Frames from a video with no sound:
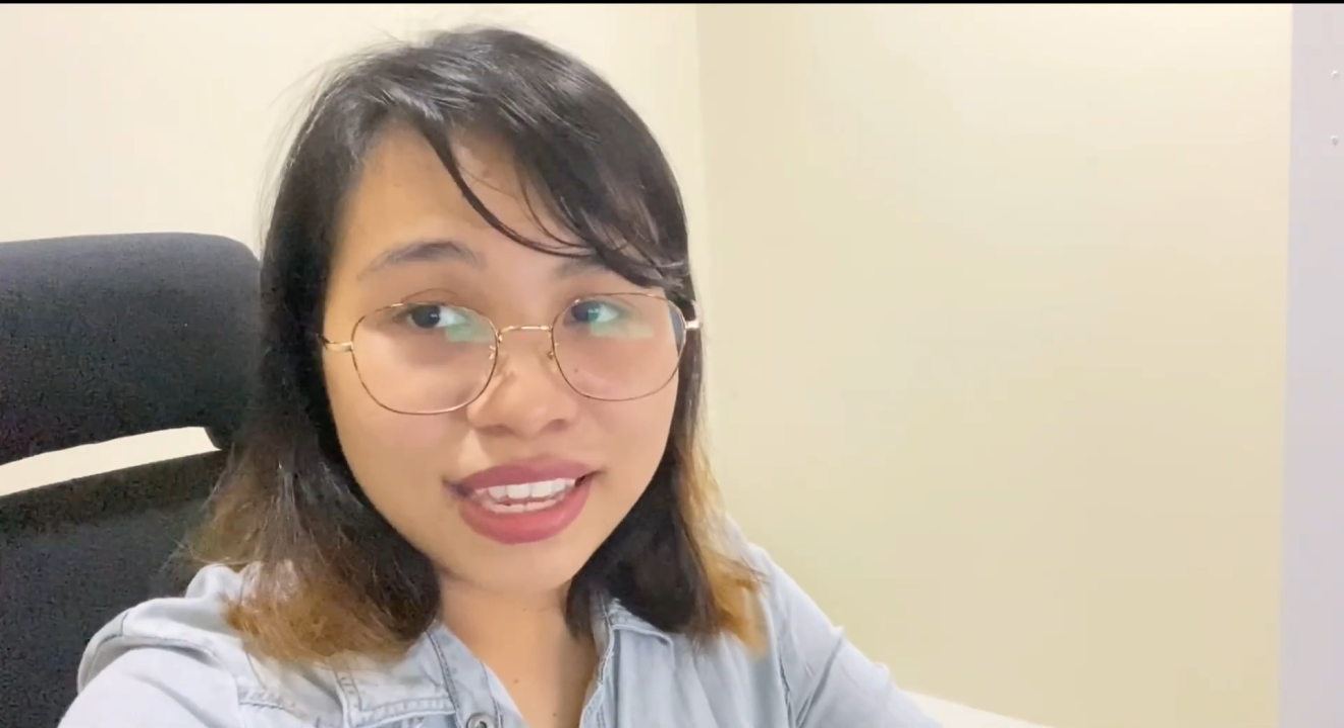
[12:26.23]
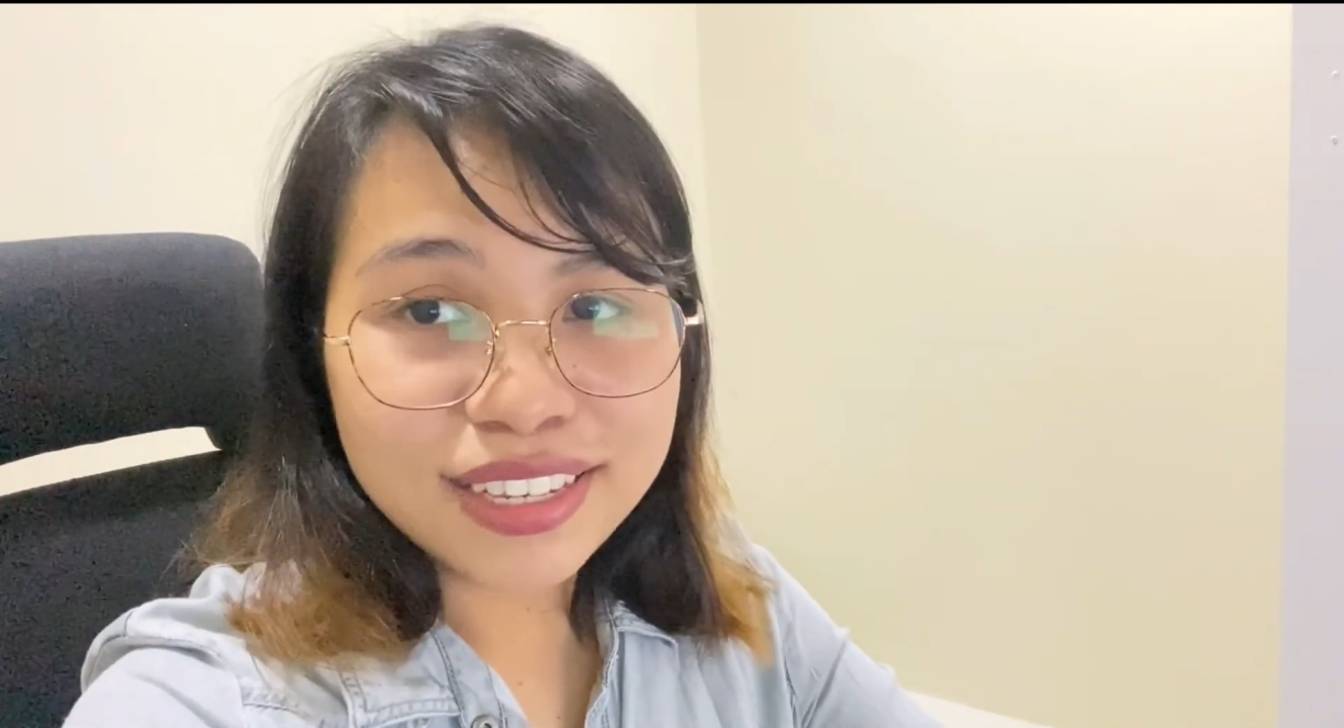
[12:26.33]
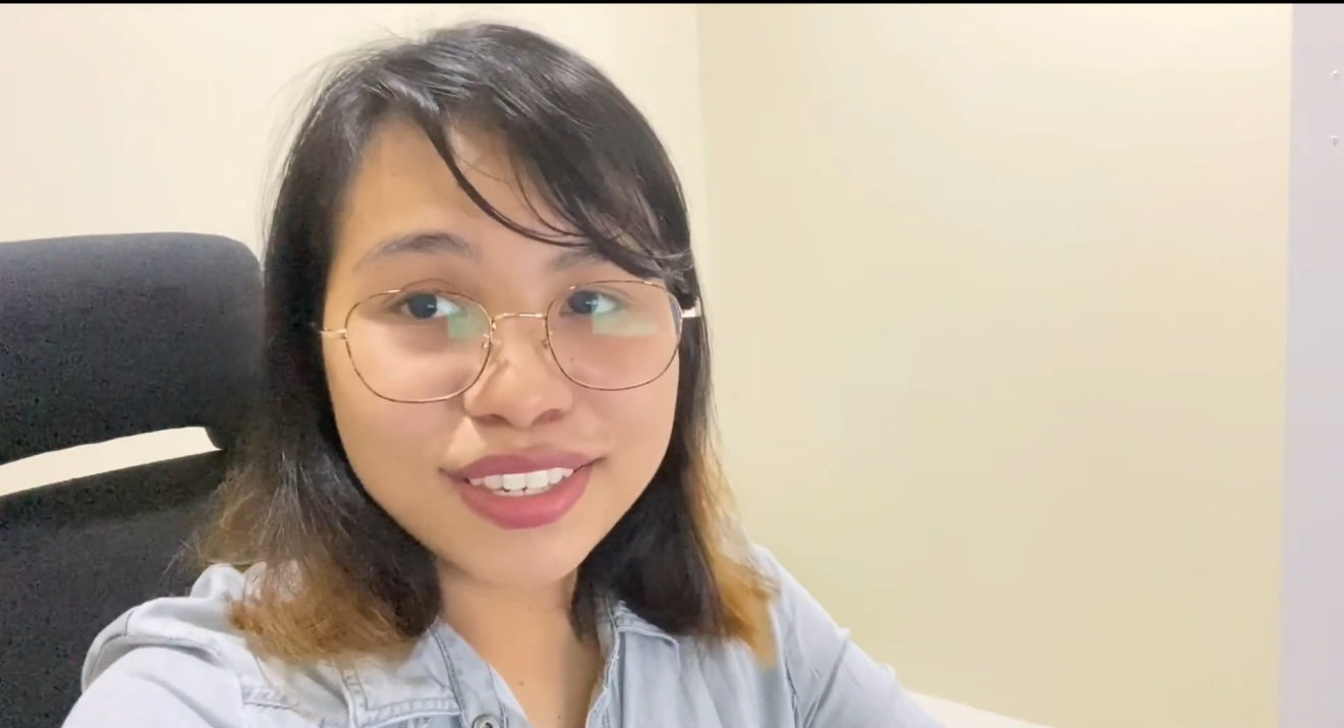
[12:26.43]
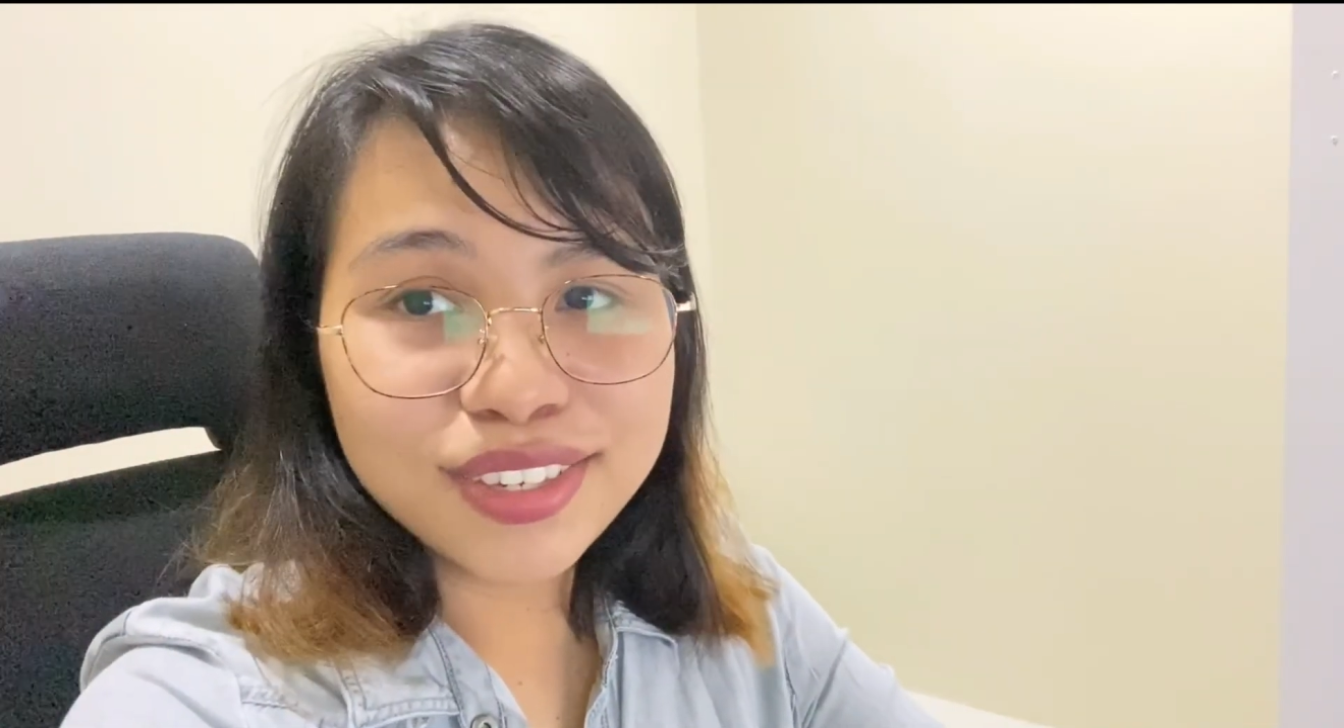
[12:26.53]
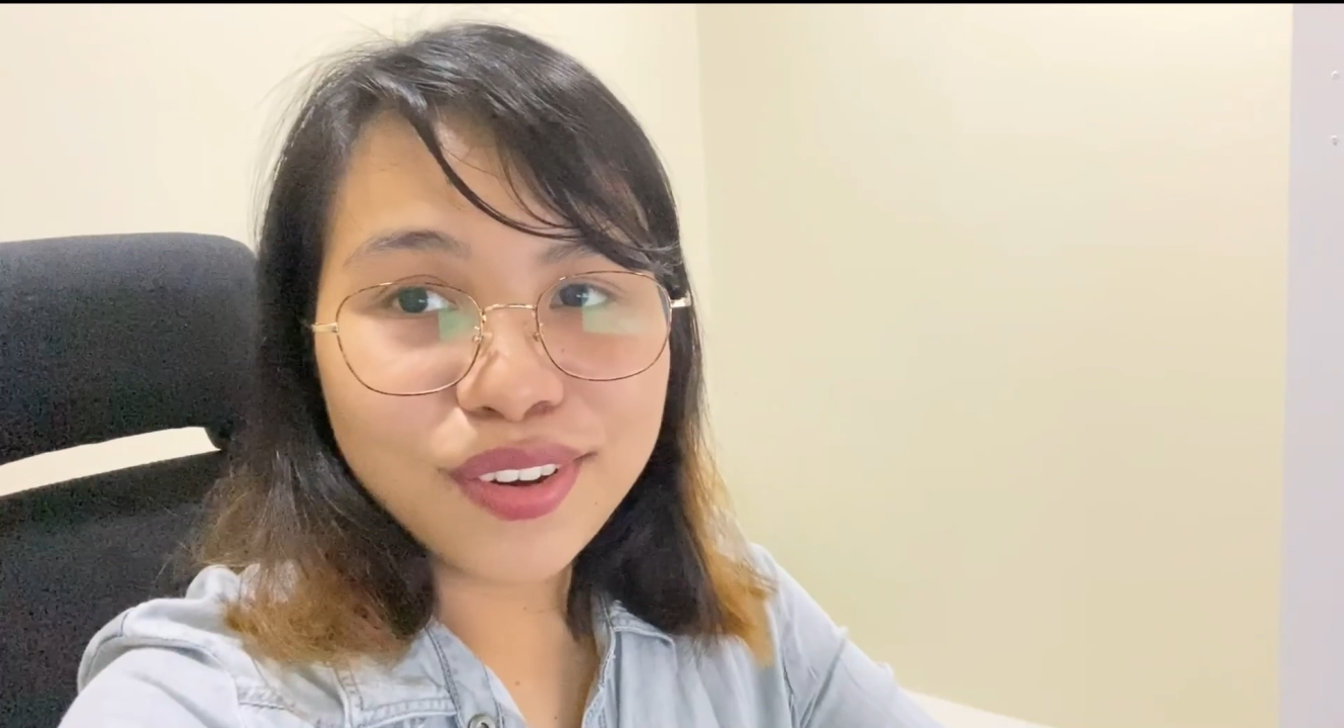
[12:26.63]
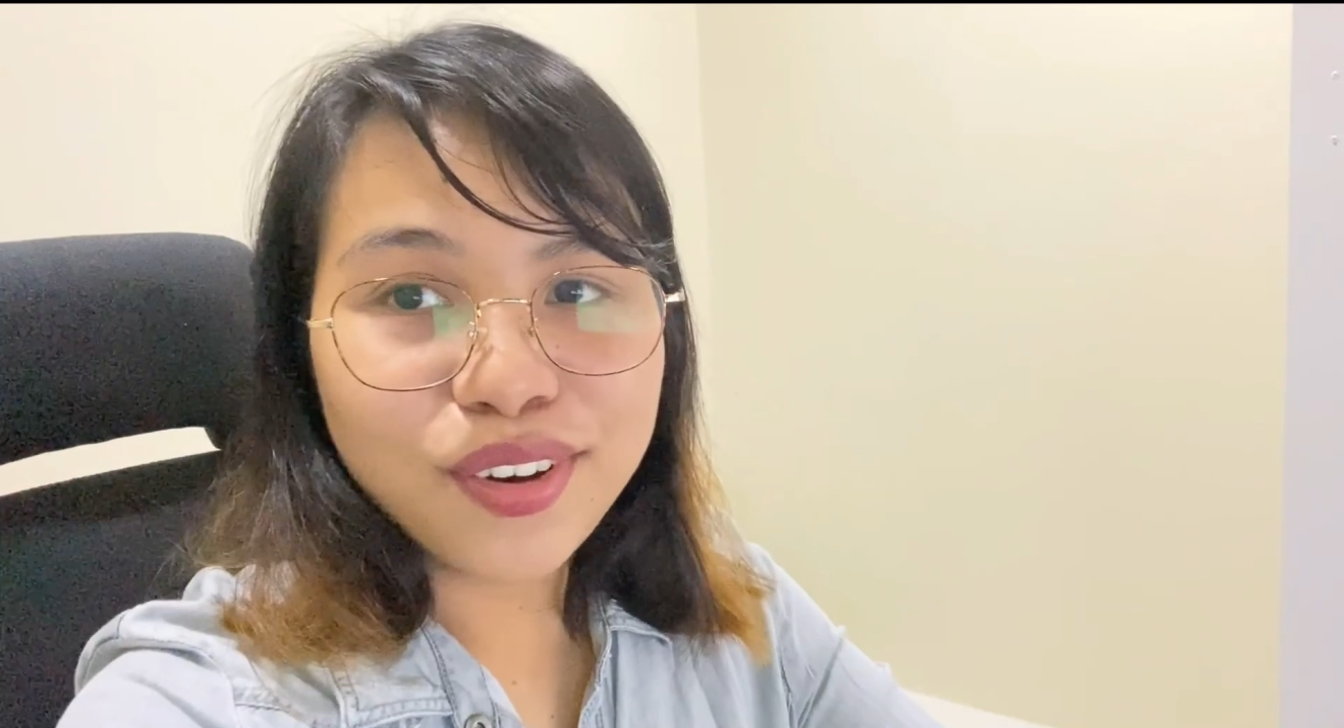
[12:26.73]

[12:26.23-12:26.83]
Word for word: this